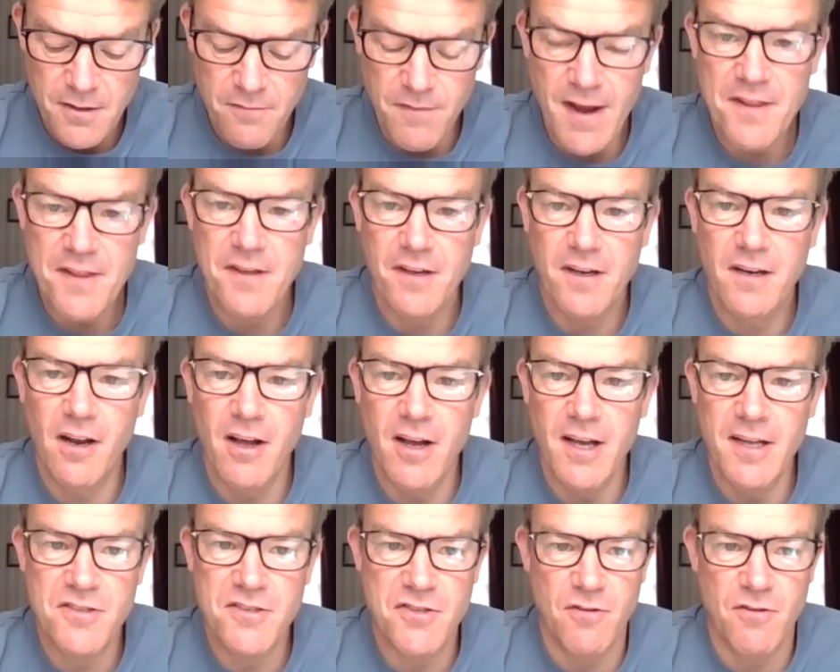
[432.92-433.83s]
fact that
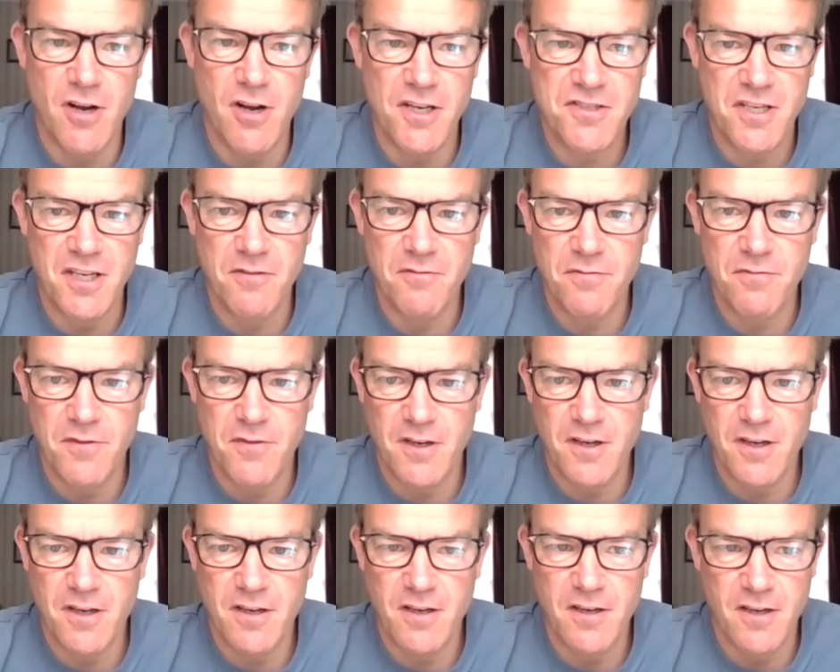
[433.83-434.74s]
clients are asking for,
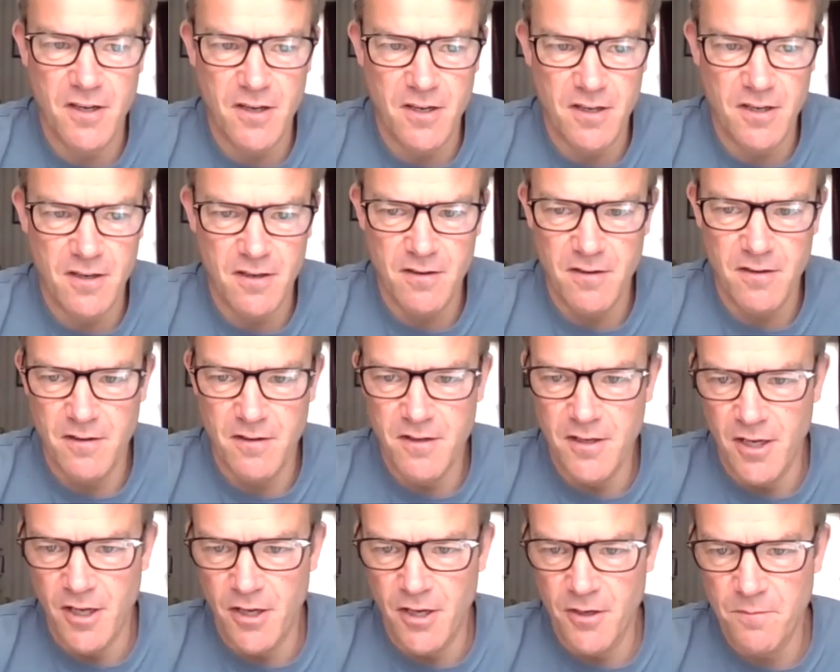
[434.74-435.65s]

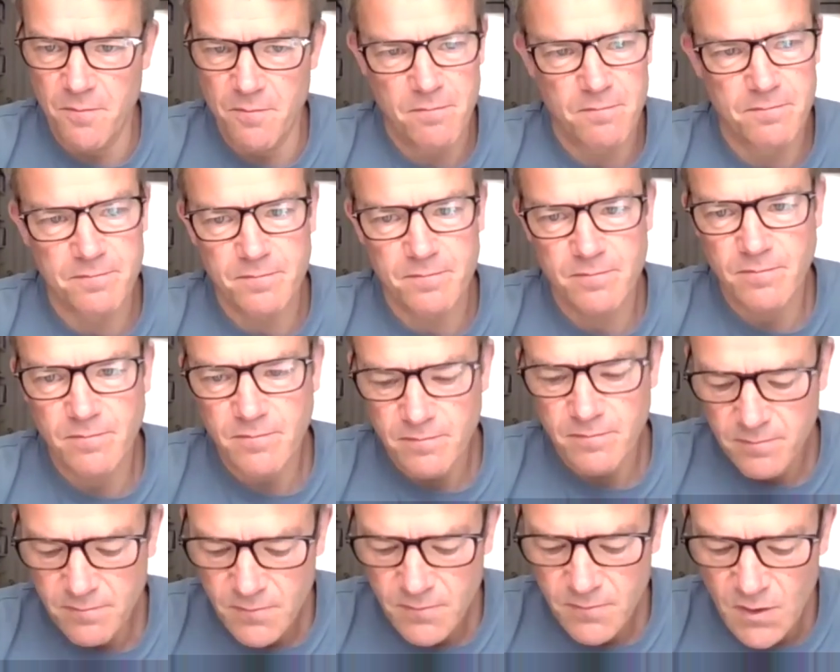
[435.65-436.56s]
you know,
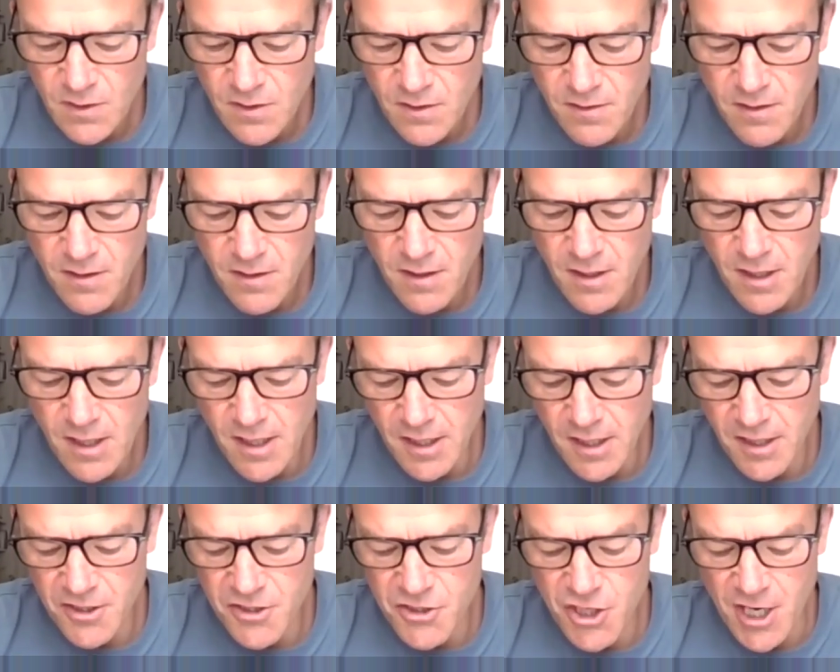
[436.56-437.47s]

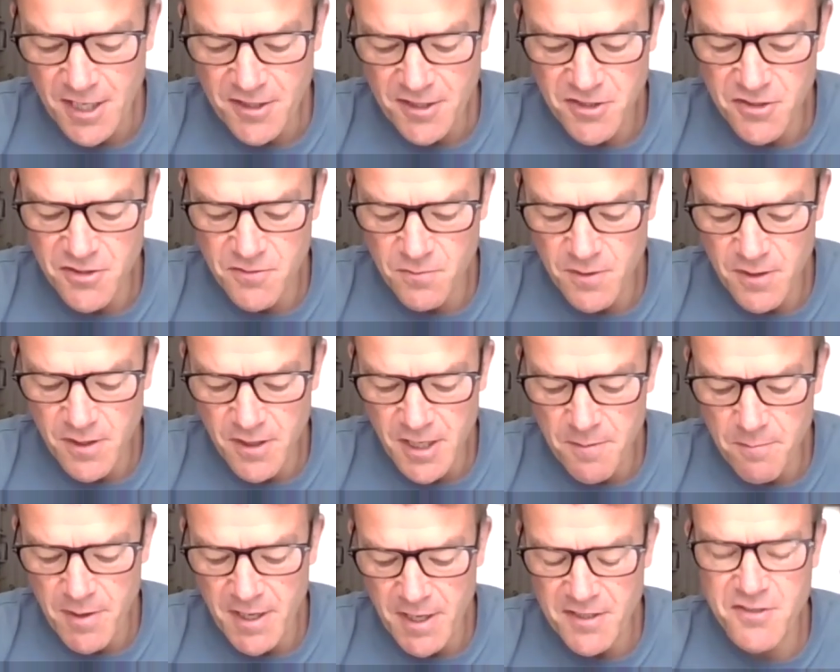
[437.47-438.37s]
uh, contractors
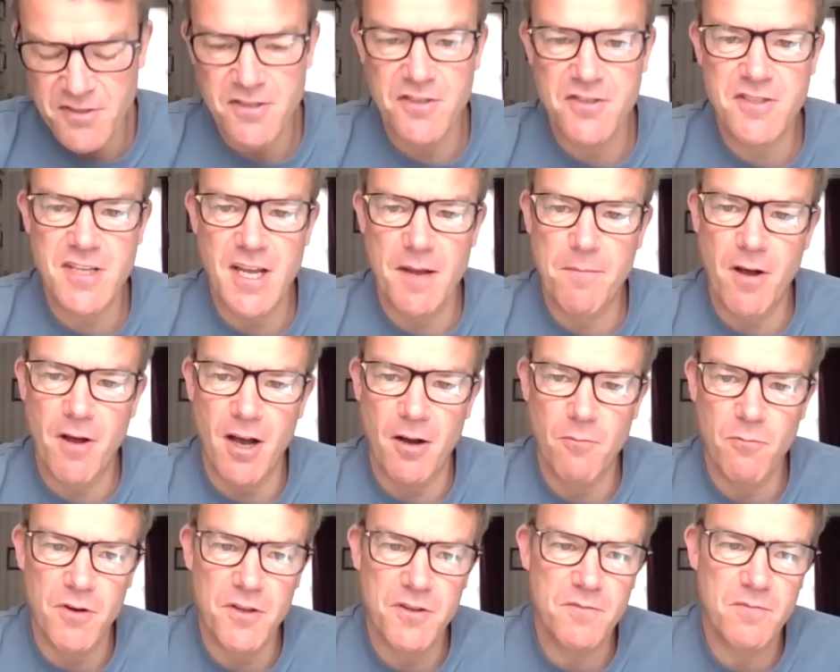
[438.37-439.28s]
in bids to step
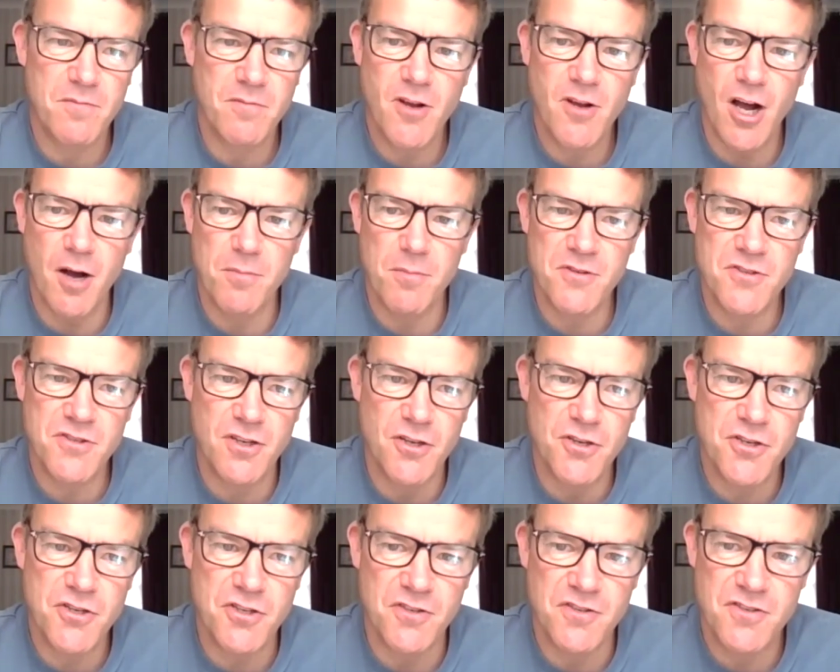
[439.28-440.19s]
up with carbon
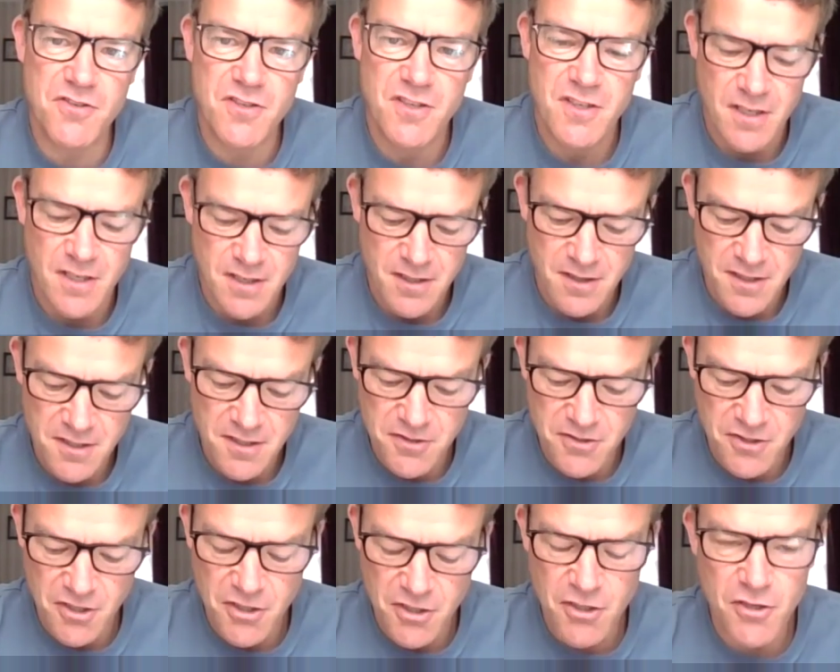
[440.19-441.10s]
solutions, this
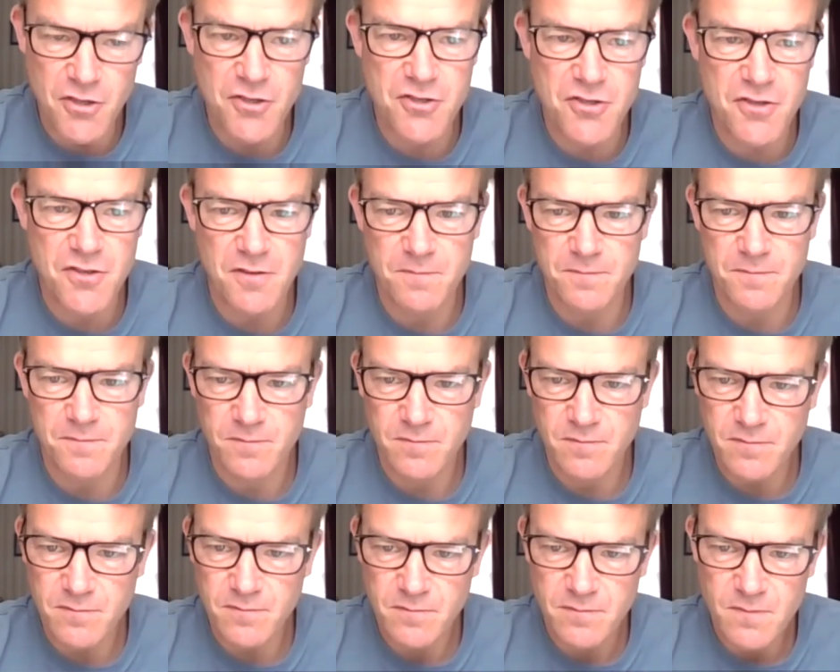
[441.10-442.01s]
is a huge
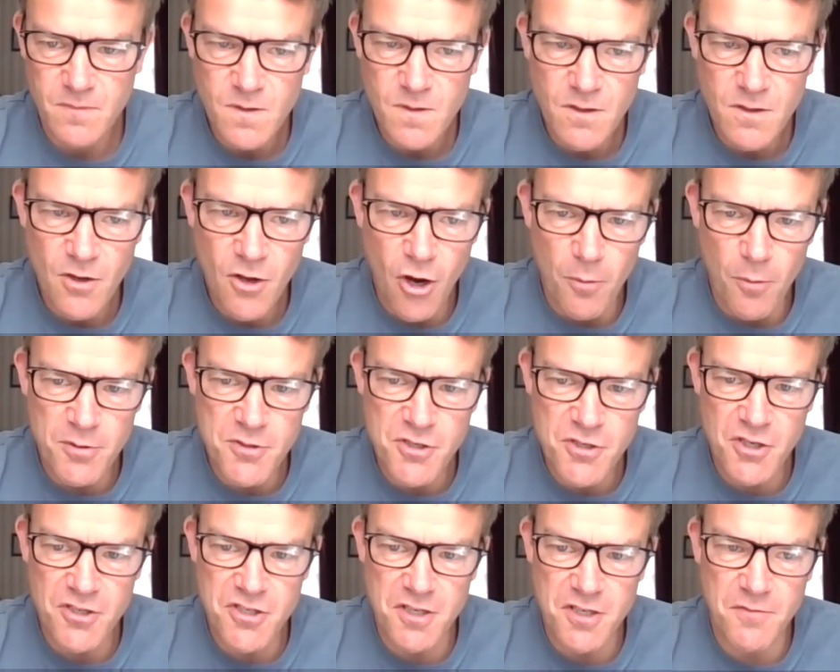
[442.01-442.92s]

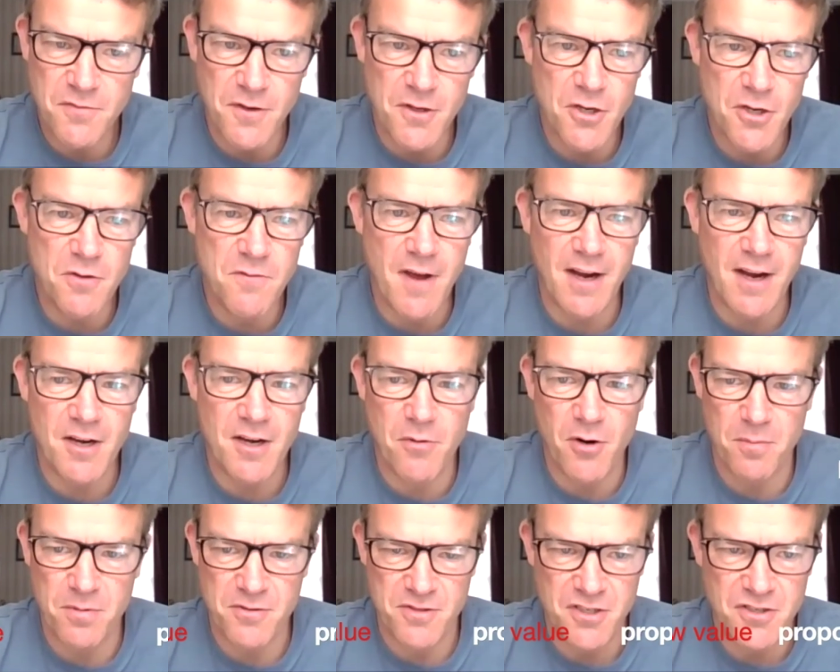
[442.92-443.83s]
opportunity for new value
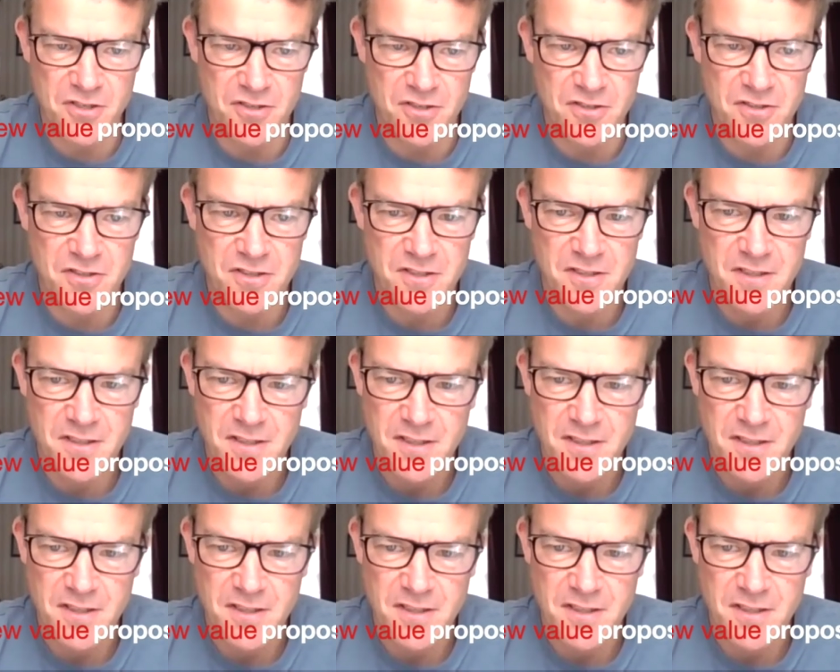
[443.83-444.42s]
propositions.